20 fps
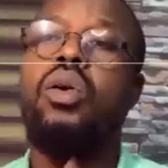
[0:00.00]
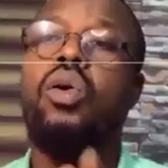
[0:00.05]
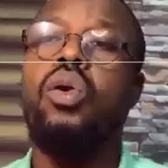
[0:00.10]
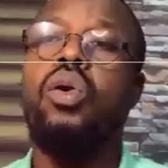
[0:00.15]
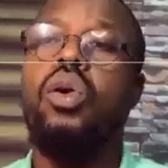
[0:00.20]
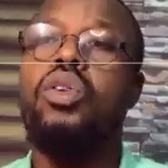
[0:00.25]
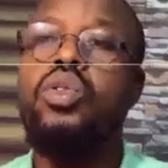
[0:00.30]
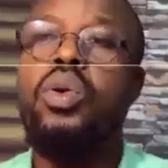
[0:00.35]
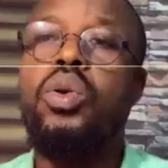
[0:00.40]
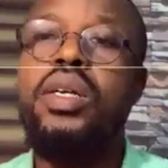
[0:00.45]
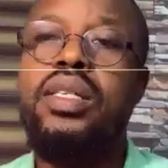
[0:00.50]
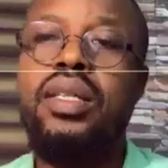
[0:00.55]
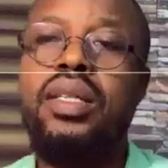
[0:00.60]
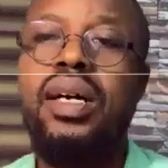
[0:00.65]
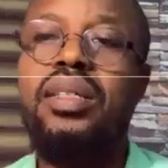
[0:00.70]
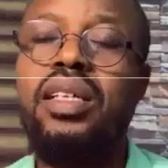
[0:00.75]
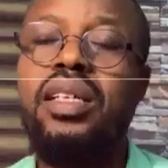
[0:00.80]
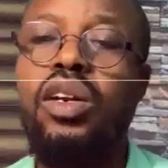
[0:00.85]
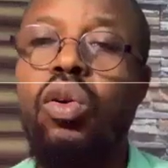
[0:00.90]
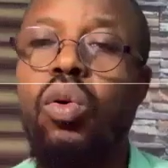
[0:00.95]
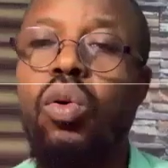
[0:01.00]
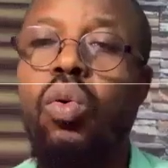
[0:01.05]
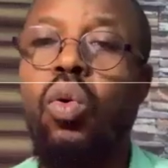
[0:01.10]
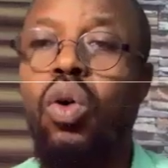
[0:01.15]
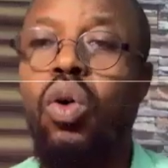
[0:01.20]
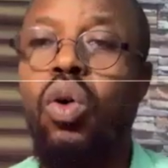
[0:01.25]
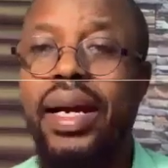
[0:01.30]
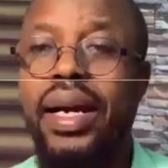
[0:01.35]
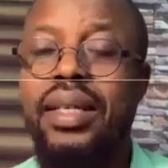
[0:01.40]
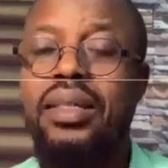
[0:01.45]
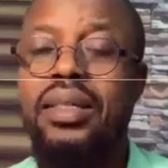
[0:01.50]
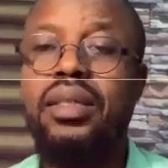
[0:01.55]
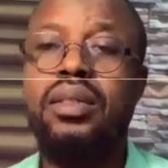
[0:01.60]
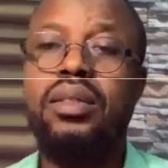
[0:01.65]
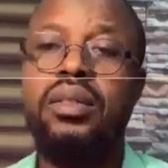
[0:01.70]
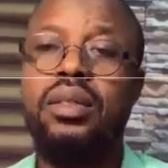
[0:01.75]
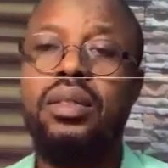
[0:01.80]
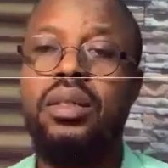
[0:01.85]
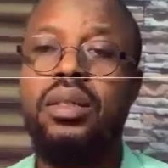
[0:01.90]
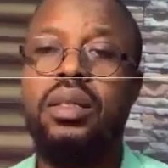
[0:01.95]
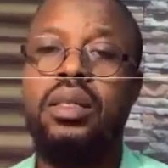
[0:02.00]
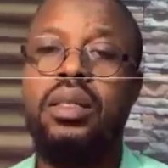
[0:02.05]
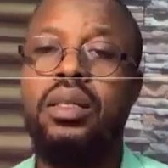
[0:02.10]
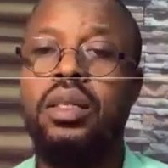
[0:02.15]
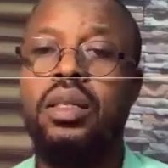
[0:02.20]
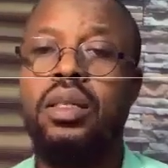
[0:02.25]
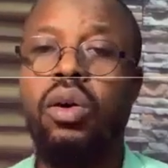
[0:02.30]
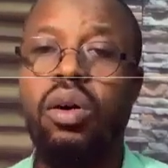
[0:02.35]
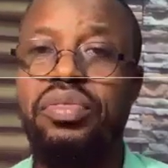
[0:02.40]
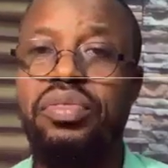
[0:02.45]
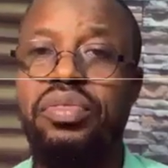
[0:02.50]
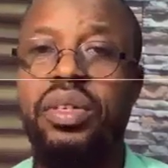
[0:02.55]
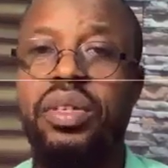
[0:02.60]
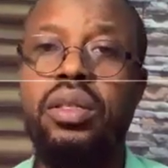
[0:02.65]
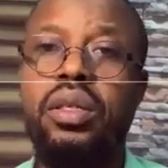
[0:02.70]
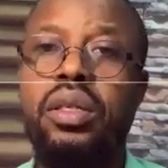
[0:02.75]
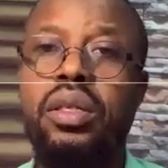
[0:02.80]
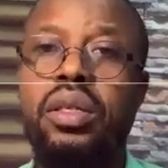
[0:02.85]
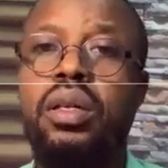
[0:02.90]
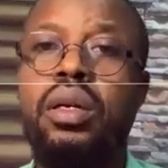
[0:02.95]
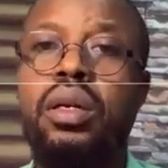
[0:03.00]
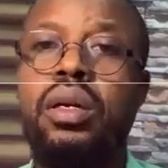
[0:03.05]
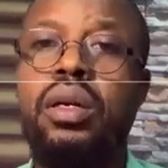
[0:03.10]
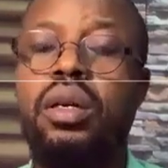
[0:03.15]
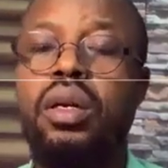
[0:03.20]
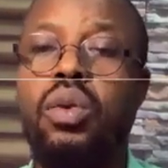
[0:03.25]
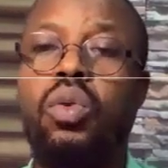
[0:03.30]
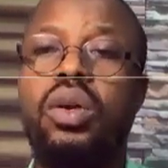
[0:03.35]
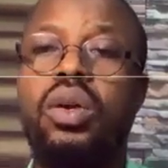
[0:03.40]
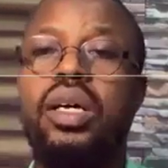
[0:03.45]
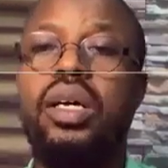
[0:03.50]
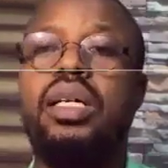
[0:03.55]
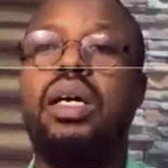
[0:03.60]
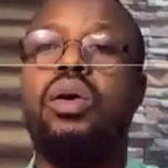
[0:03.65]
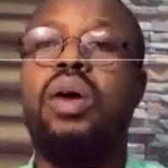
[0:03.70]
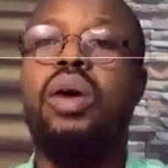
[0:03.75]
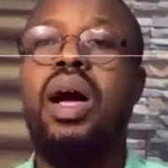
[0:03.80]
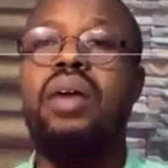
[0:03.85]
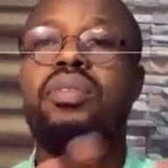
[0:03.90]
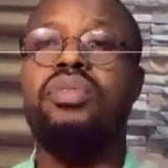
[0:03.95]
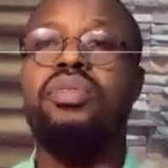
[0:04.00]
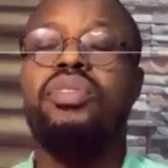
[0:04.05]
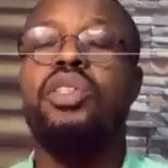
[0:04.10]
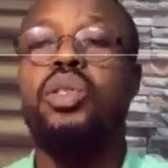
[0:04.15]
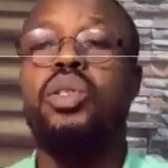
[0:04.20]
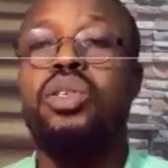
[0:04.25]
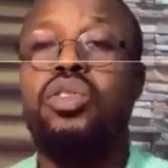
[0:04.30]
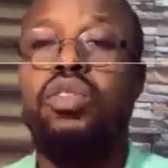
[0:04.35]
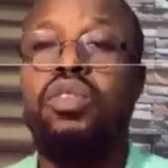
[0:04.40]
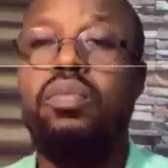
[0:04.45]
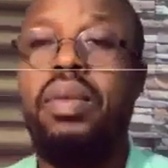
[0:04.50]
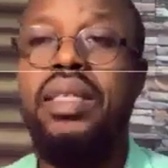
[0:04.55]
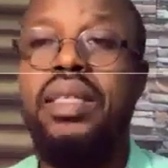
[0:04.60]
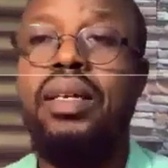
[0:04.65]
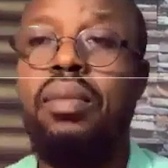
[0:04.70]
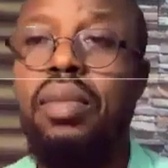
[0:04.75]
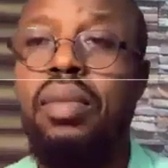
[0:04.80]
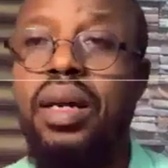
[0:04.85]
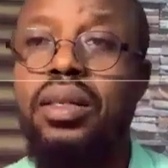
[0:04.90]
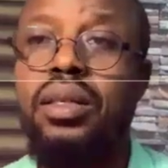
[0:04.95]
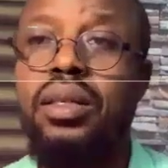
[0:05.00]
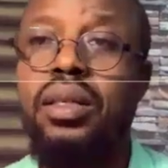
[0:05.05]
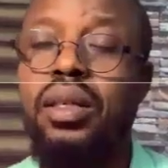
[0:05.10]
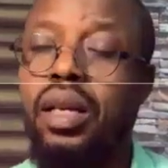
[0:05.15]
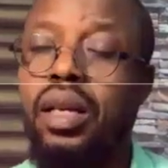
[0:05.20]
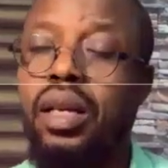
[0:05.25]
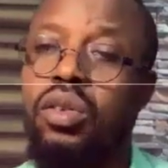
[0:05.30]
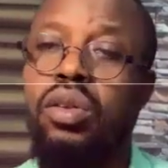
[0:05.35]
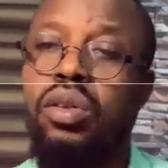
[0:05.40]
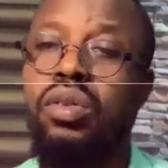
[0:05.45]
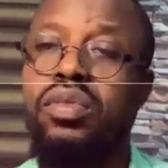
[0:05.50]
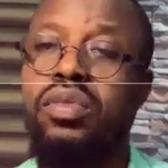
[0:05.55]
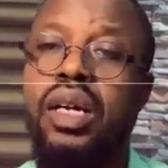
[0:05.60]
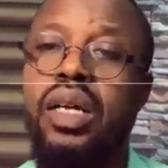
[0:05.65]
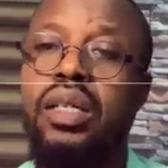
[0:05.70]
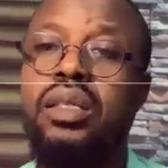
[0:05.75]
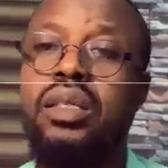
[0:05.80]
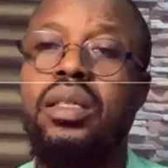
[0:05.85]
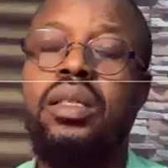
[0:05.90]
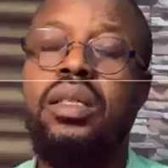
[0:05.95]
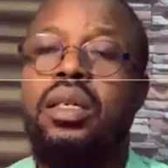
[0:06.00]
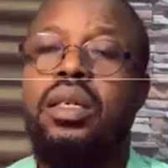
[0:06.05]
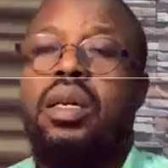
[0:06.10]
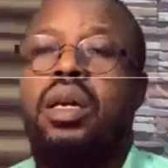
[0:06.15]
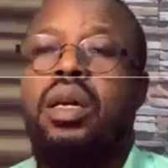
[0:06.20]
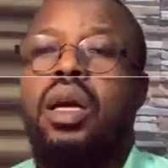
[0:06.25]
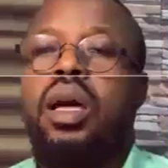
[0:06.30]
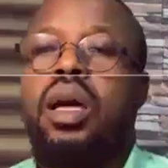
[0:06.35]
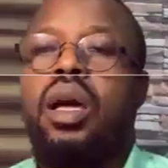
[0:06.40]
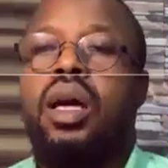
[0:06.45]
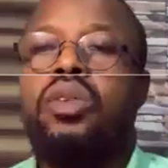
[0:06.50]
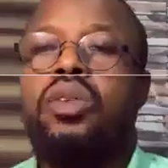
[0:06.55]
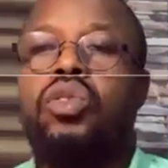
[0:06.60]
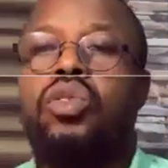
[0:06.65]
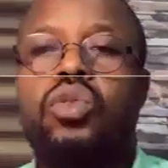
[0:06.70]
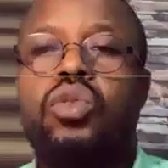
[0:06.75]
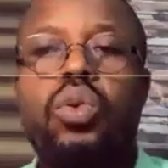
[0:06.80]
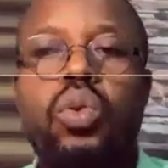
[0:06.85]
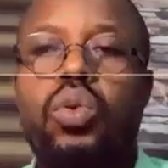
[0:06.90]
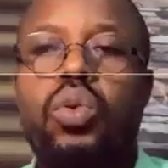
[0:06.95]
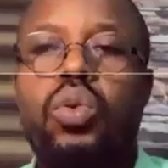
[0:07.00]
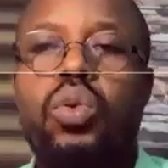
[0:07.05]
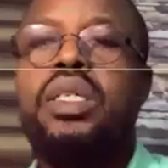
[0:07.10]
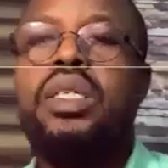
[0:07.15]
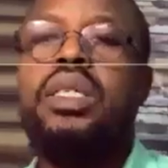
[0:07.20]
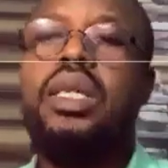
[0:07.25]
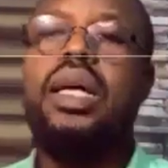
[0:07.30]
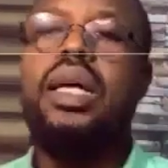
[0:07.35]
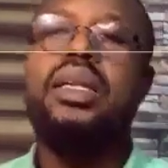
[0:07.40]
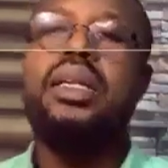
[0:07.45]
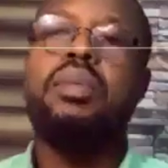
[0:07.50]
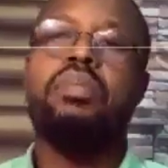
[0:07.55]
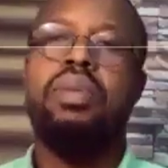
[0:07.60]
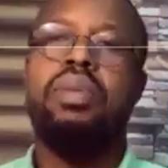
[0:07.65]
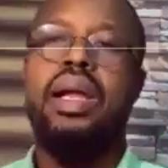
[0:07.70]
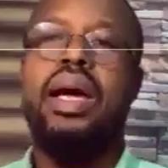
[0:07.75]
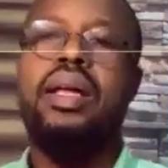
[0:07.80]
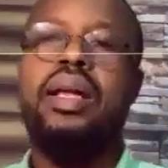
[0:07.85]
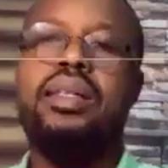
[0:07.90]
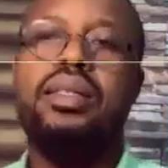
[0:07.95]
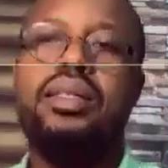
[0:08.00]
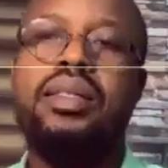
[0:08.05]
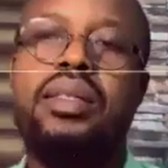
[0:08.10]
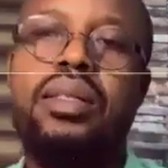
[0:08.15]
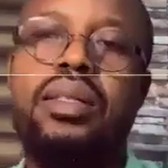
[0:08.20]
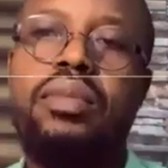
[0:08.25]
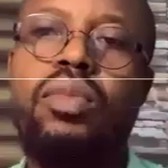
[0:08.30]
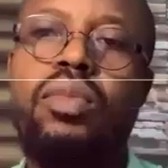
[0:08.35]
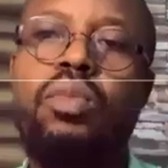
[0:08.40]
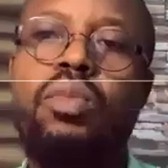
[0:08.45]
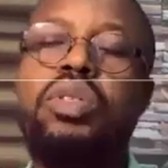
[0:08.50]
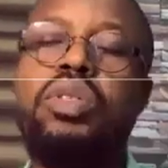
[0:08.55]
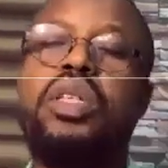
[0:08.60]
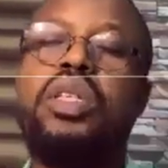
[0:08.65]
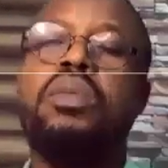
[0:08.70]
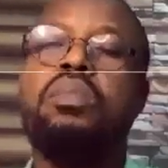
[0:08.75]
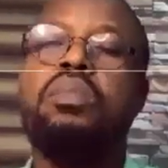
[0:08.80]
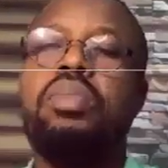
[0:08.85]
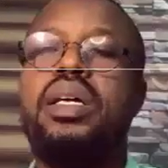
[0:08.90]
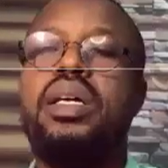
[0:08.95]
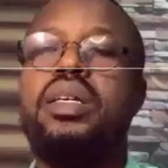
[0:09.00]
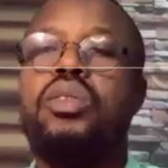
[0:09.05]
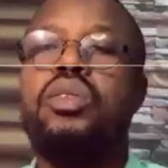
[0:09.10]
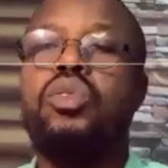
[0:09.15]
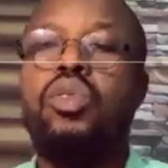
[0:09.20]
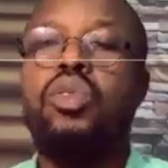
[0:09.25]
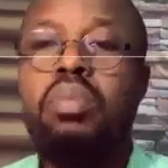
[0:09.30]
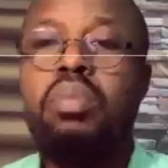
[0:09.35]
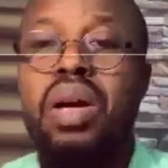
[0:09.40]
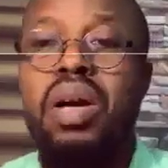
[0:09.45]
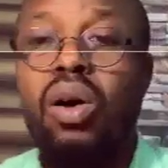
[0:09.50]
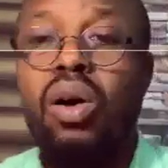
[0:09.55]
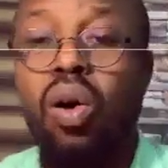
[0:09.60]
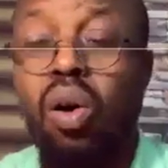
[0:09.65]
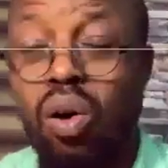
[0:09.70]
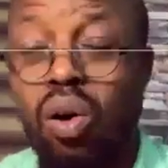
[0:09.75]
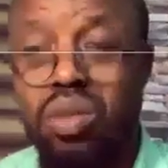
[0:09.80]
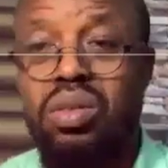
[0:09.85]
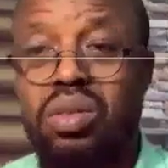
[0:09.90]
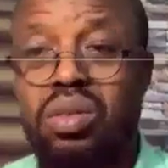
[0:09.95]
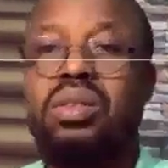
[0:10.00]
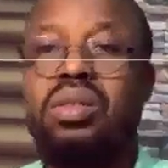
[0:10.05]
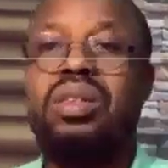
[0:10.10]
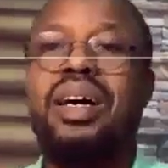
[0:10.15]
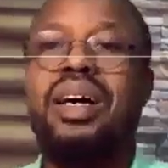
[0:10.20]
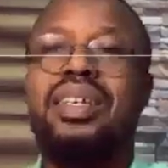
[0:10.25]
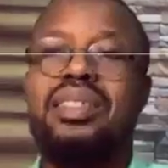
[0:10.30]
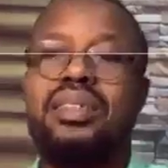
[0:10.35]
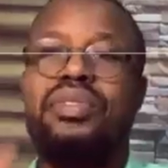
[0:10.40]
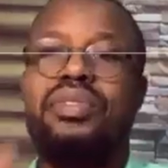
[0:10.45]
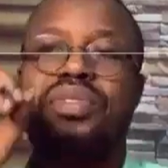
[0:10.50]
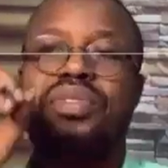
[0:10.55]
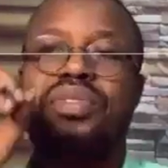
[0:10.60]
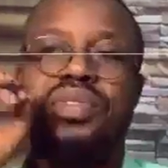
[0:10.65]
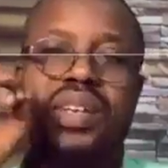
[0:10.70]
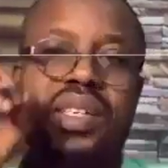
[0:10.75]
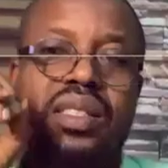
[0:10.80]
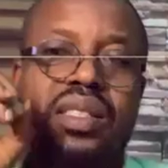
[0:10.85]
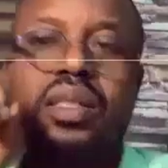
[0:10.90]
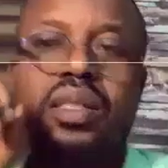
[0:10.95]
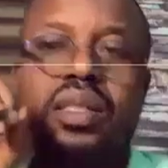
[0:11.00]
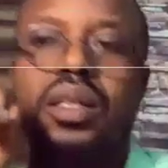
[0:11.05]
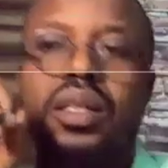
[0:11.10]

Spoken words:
Also, a standalone wallet is in the offing, a wallet that will have the features of MetaMask and all of that. And so these are the plans put in place to make us as the first